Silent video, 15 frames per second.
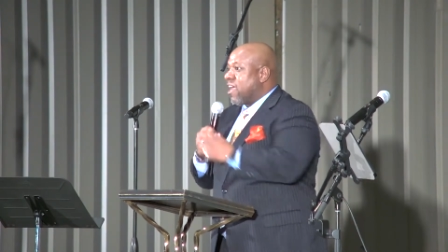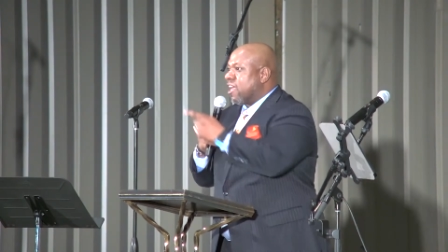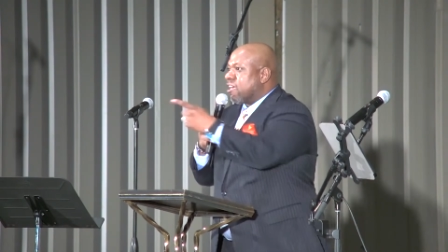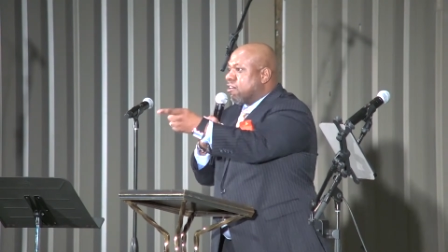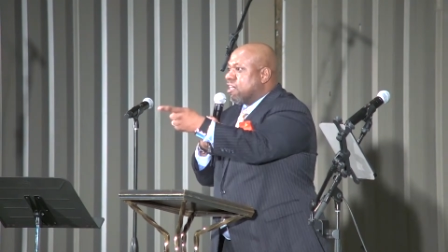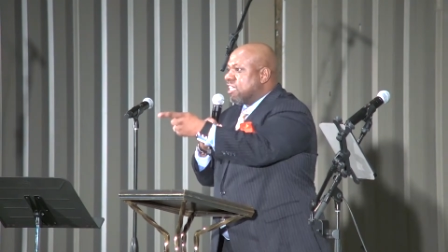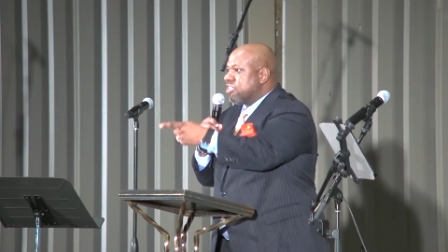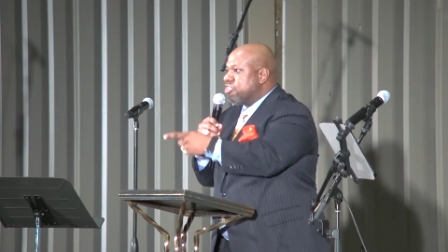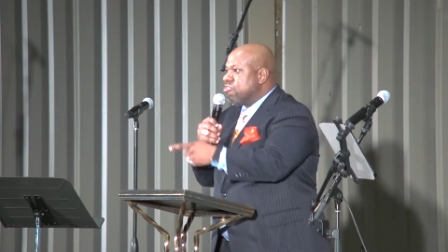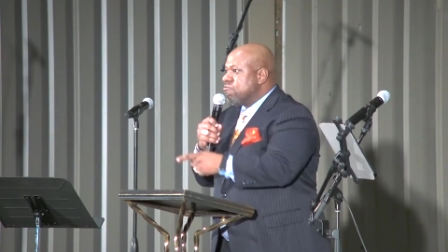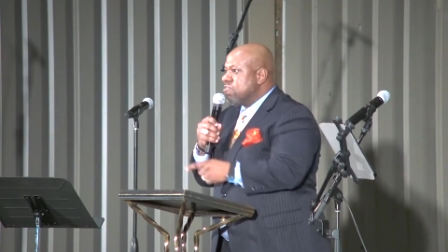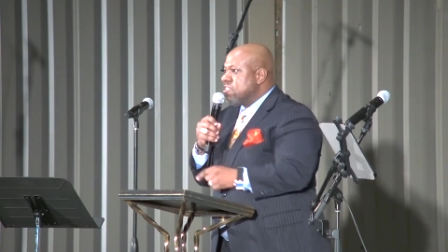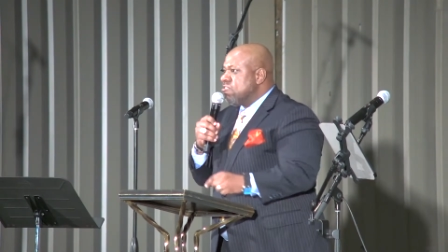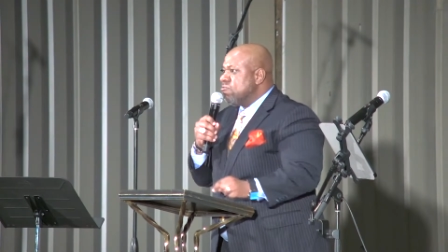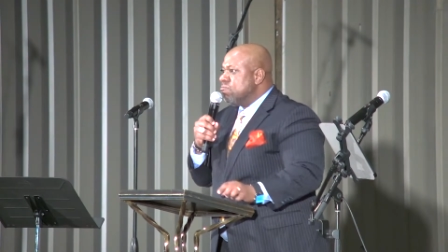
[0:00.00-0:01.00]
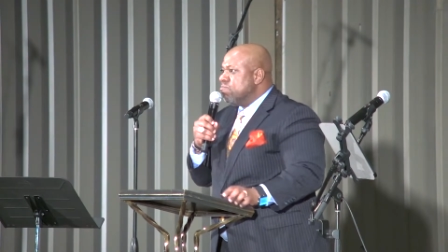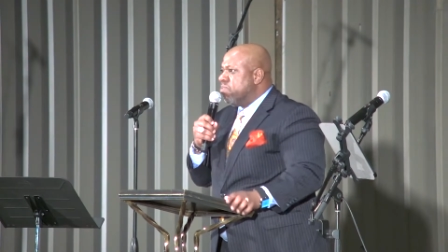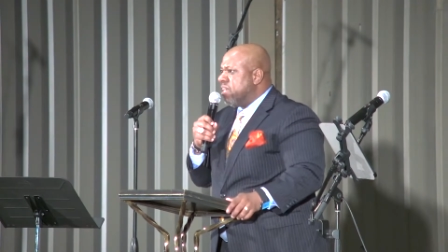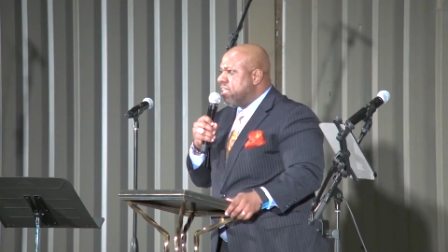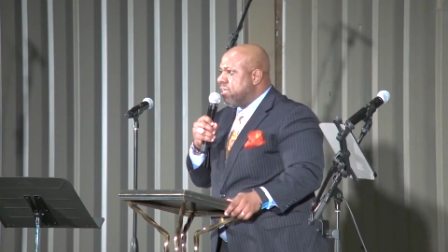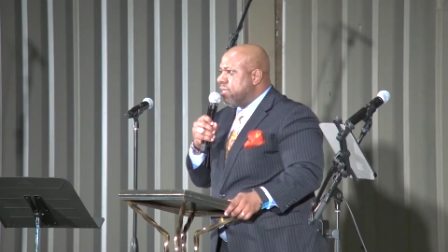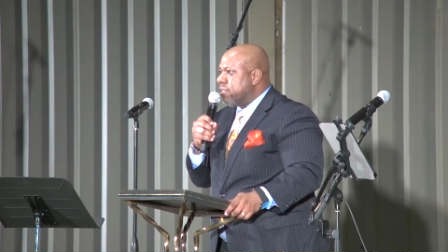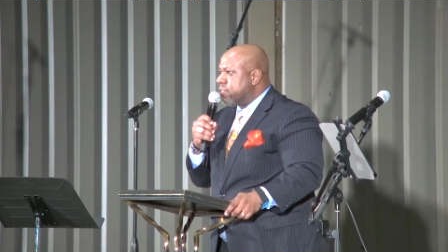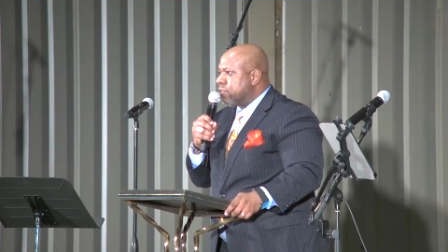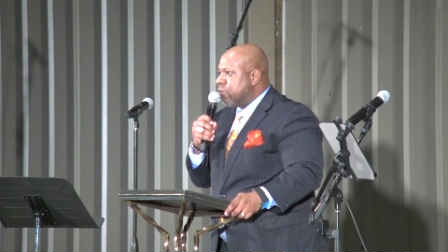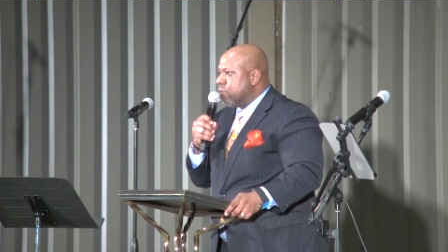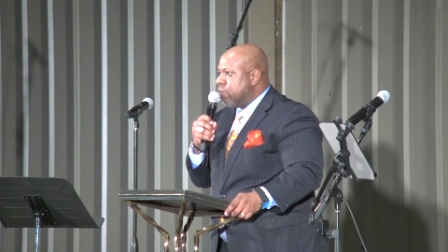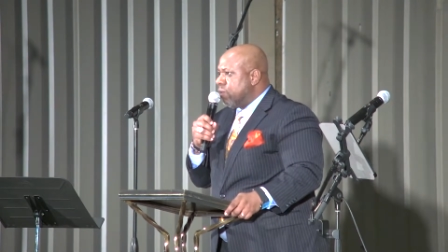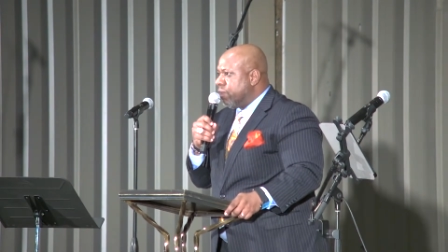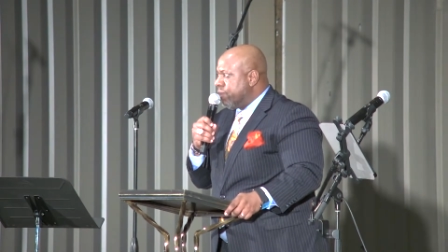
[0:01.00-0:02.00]
I ought to cut you and you bleed
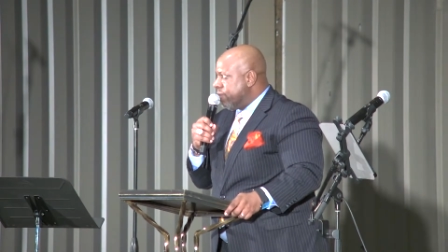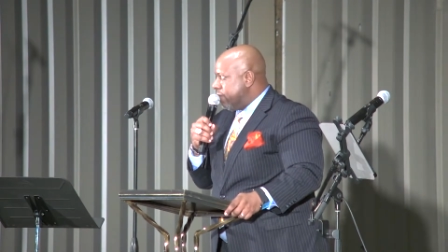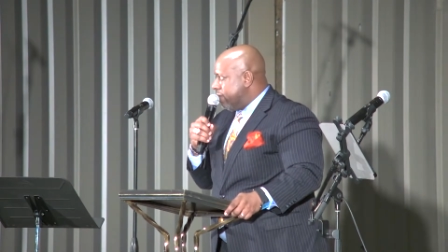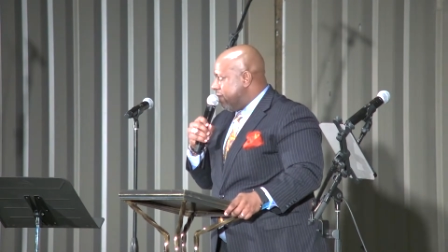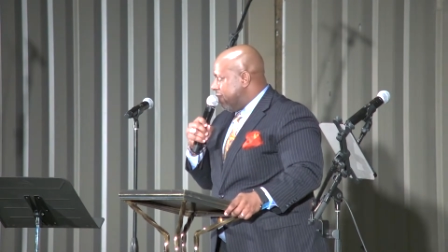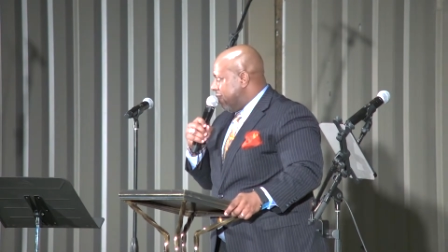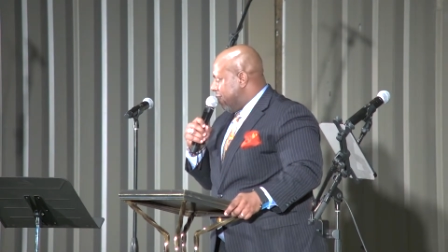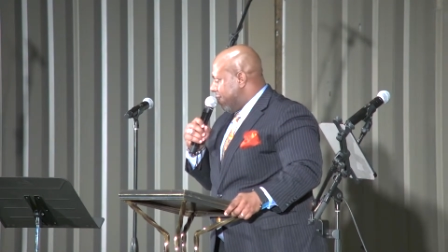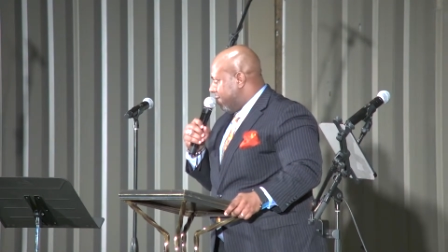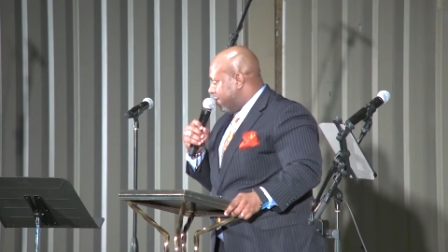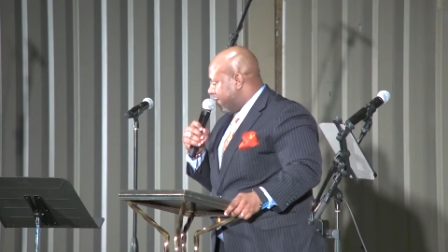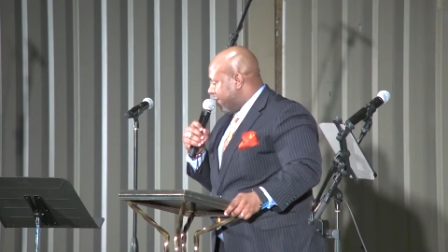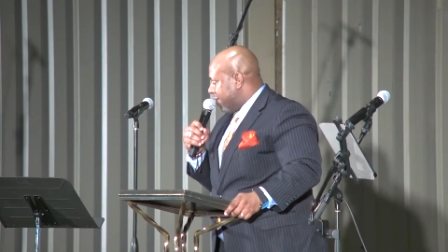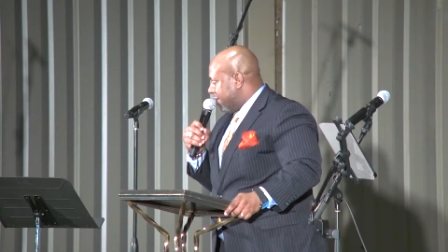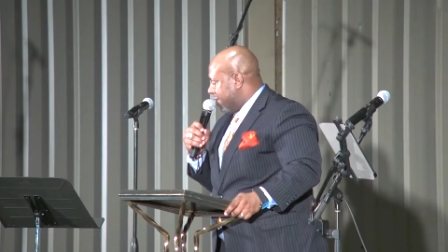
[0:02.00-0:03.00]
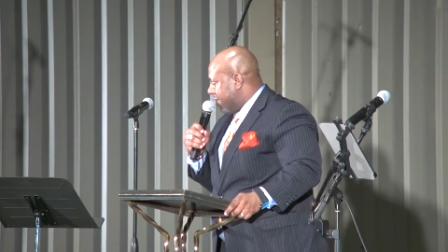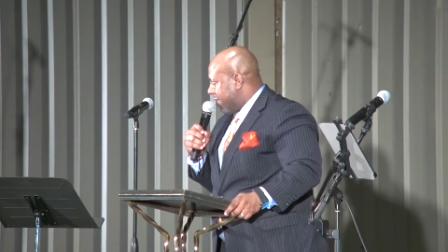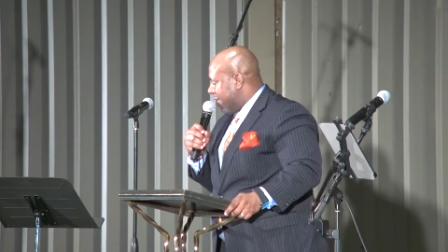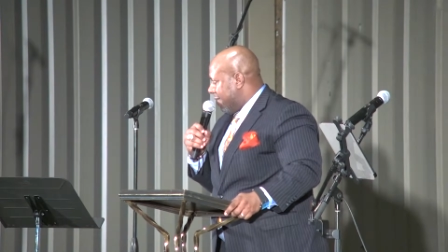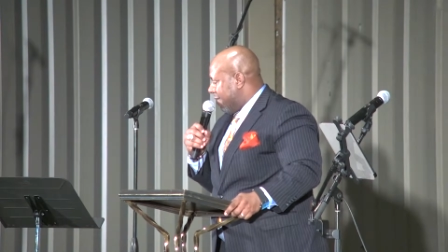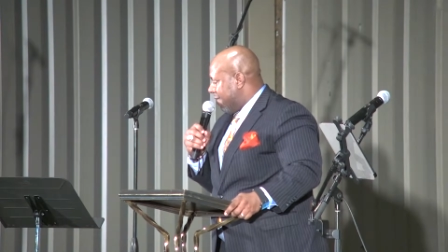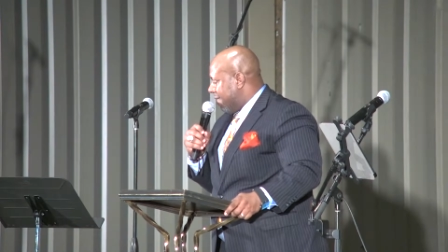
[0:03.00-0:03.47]
the word of the living God.